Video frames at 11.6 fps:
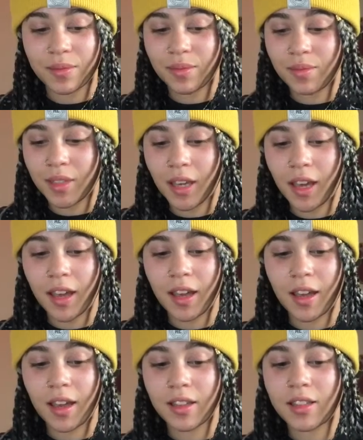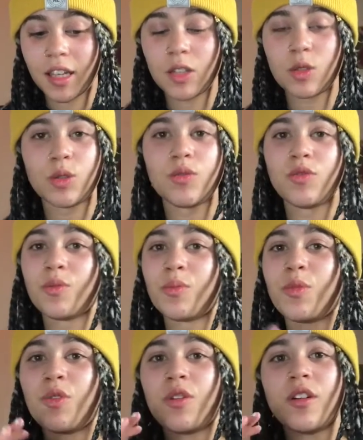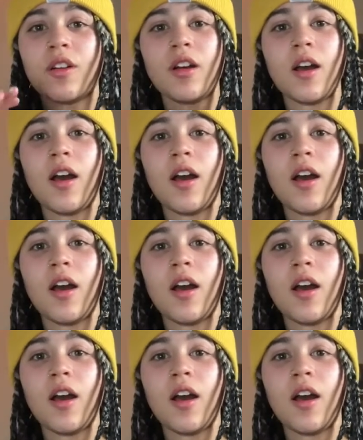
Yeah, stay tuned for more